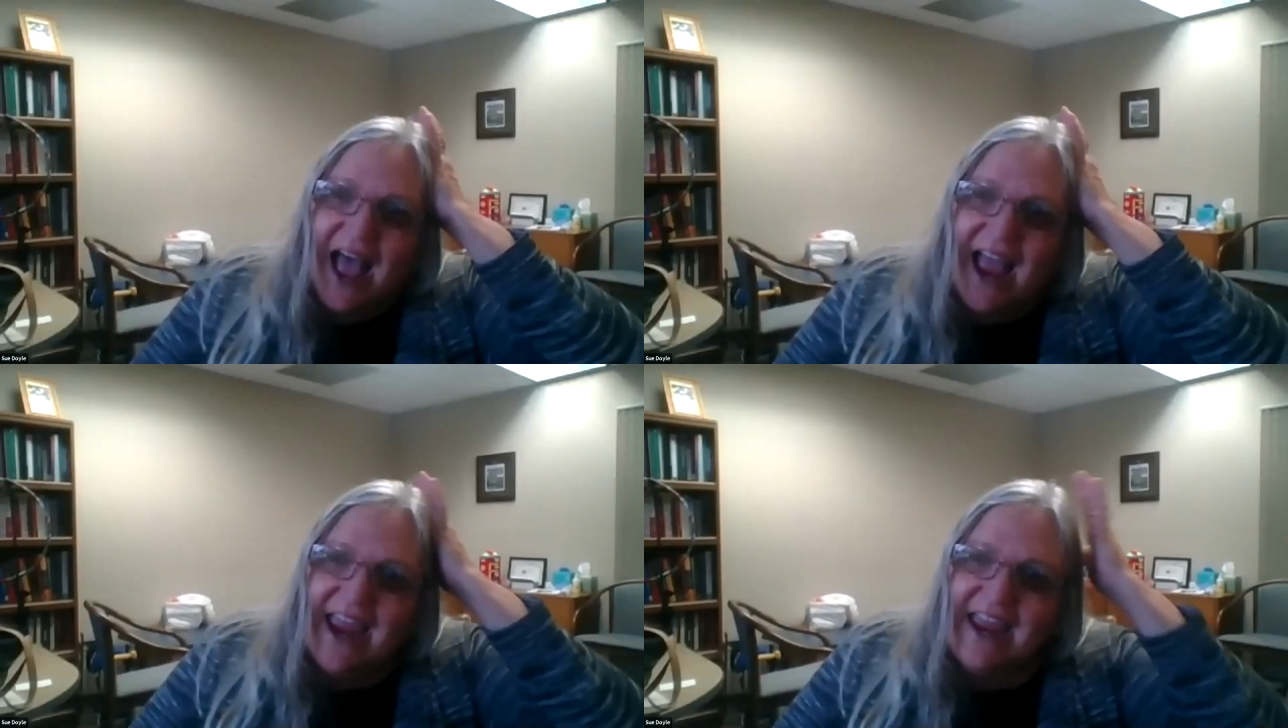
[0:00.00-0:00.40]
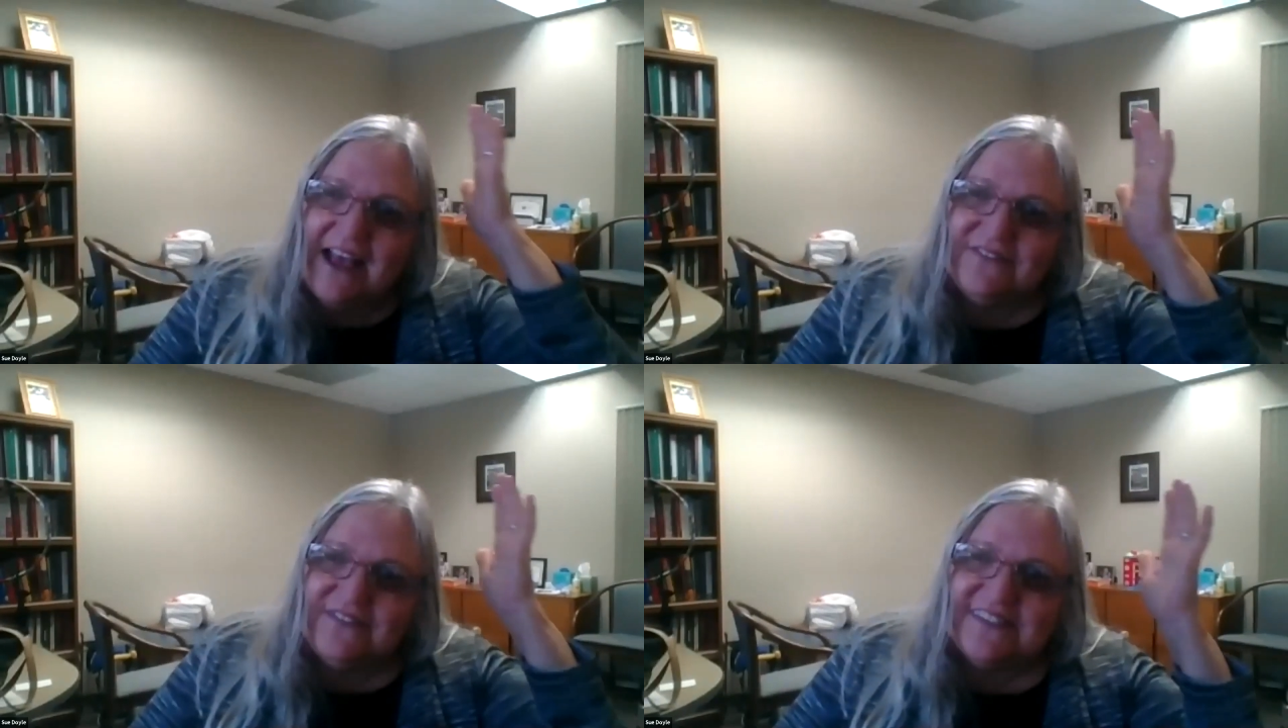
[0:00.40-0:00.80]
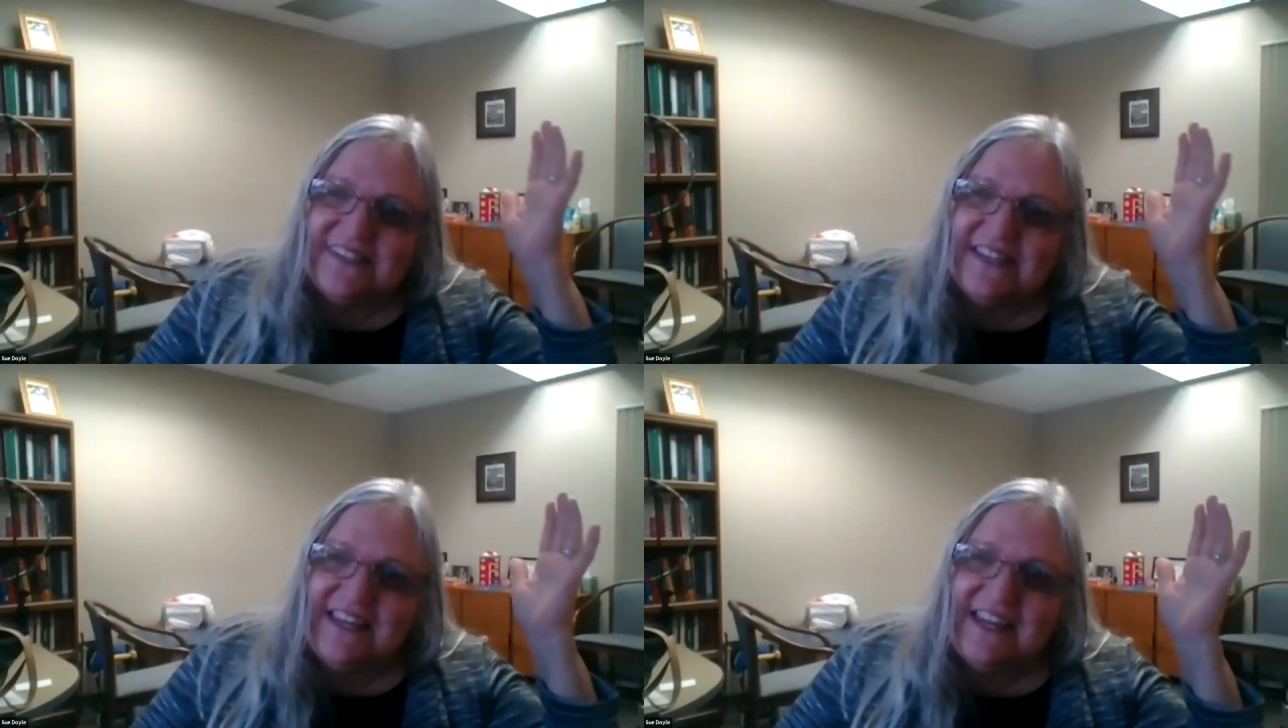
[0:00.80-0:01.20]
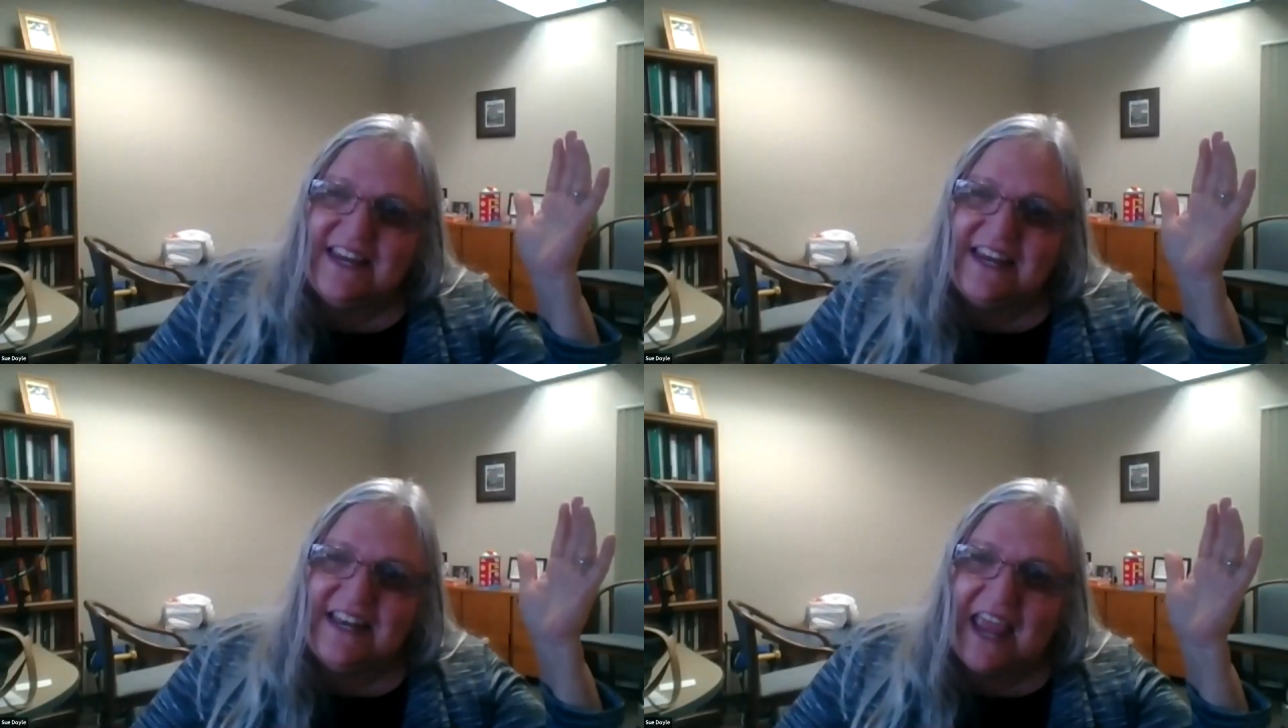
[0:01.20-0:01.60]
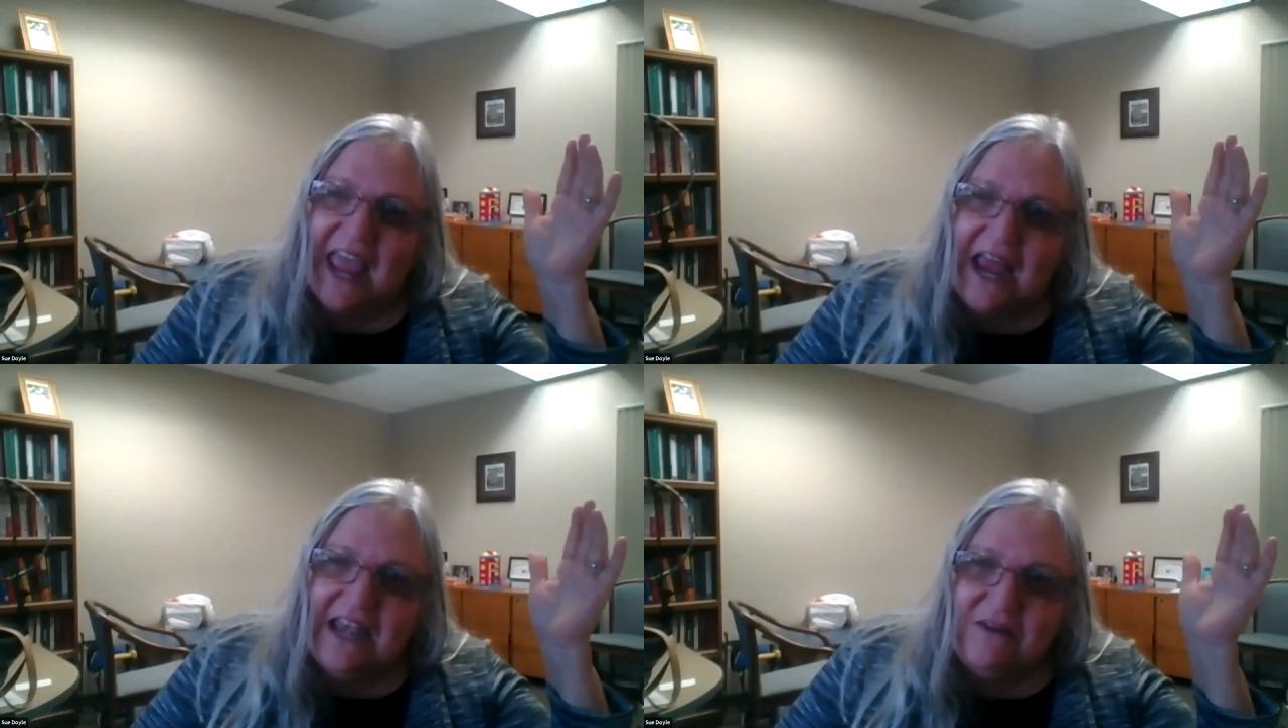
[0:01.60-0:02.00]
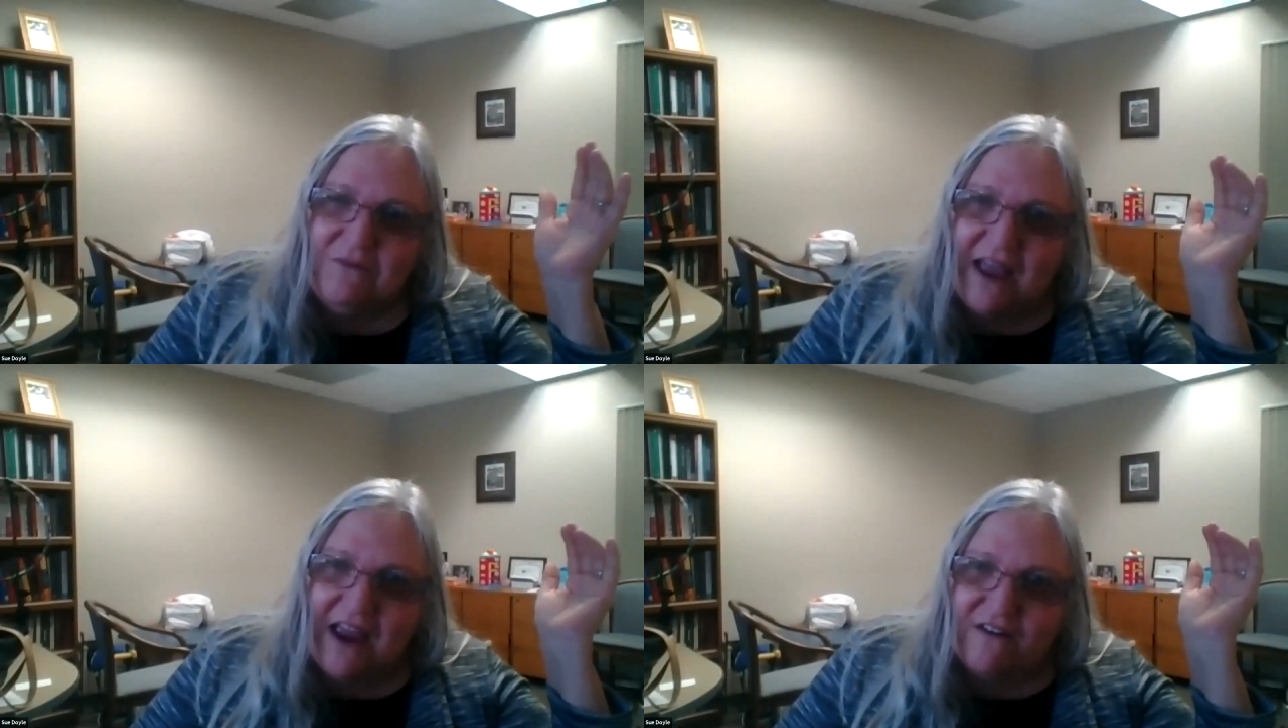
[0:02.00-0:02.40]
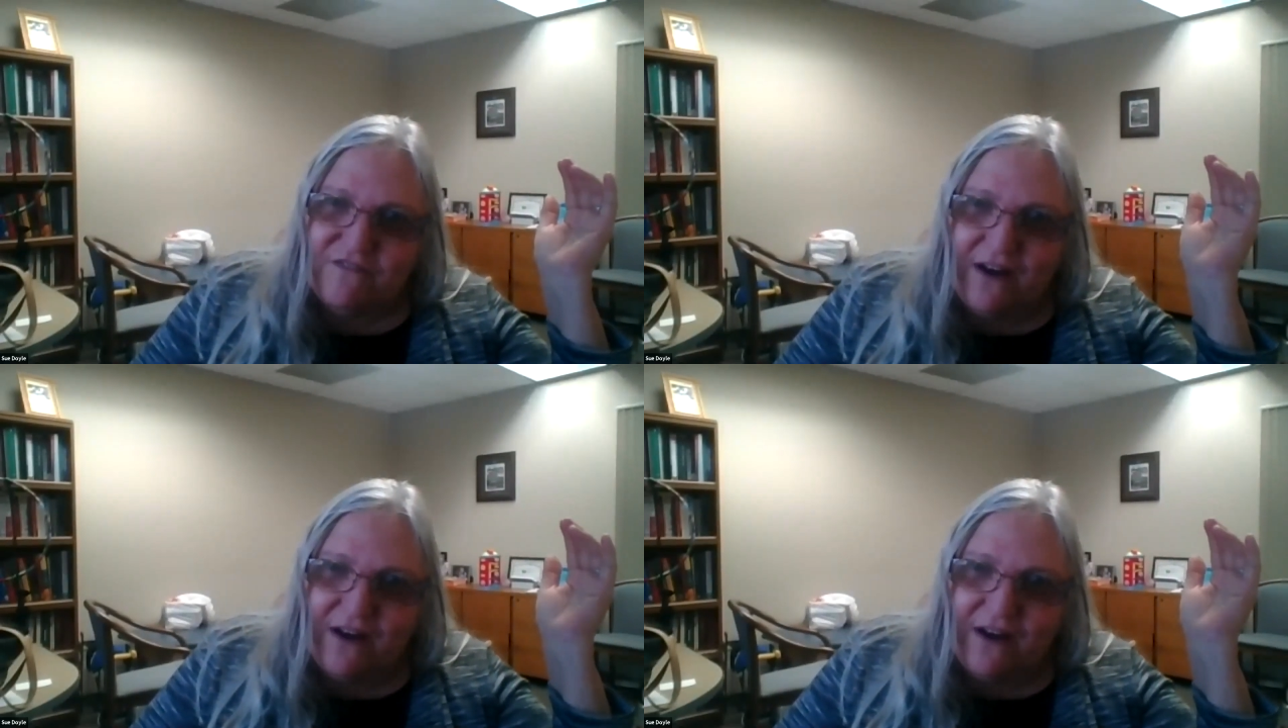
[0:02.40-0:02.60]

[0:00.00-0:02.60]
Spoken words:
I have seen anywhere